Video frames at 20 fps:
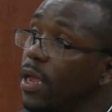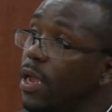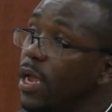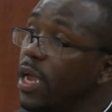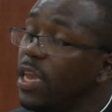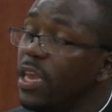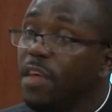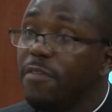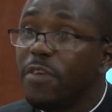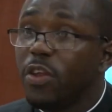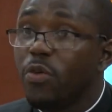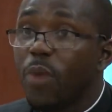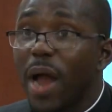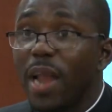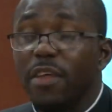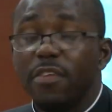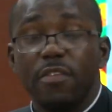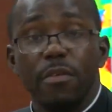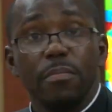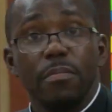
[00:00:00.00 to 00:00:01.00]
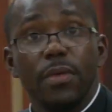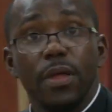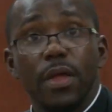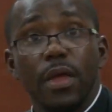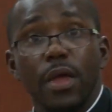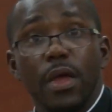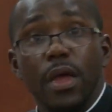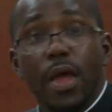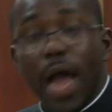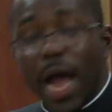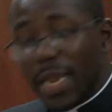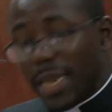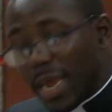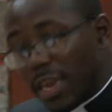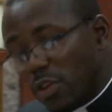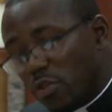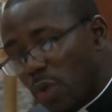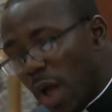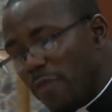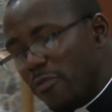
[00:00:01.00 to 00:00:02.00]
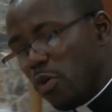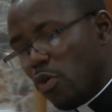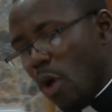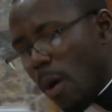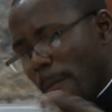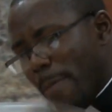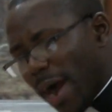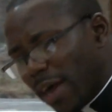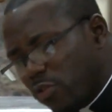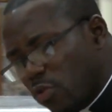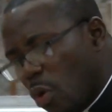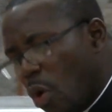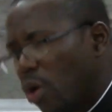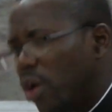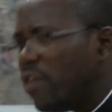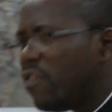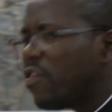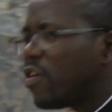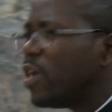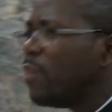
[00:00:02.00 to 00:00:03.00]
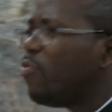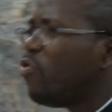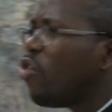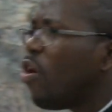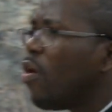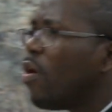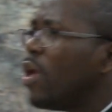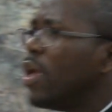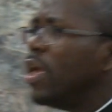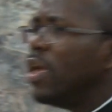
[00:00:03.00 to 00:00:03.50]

Individualism. And that is why if you go back to Holy Scripture,